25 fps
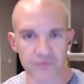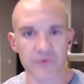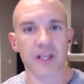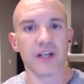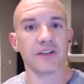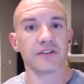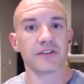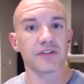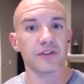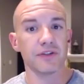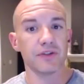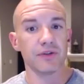
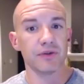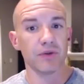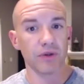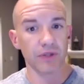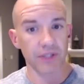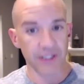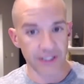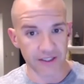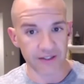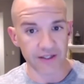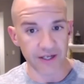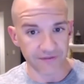So you only
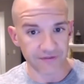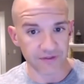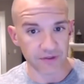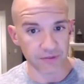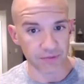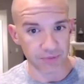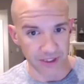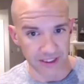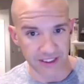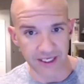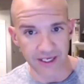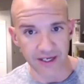you have to
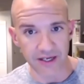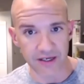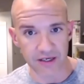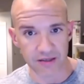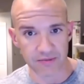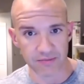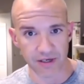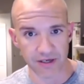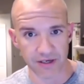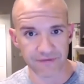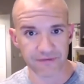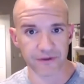begin by
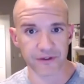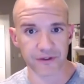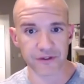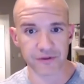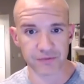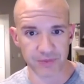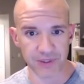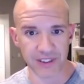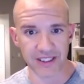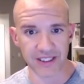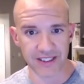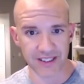first
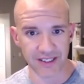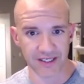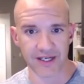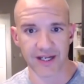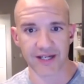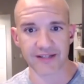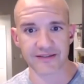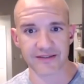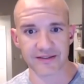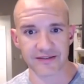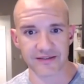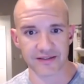being
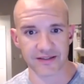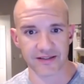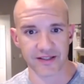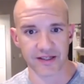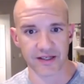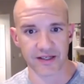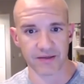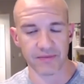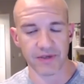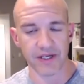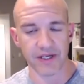connected to them